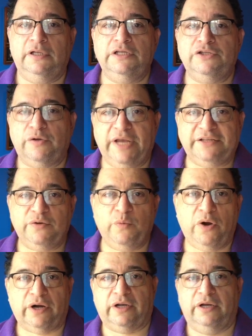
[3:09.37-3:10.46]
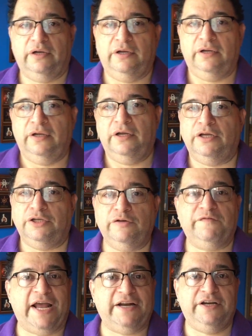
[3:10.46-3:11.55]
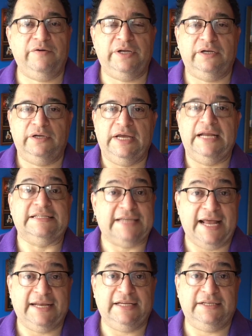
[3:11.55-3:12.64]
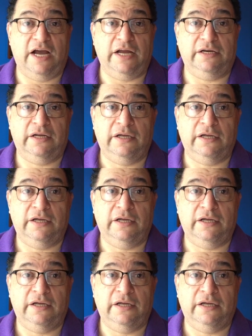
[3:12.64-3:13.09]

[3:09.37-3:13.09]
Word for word: So get to work. You've got to do it, and it's got to get done.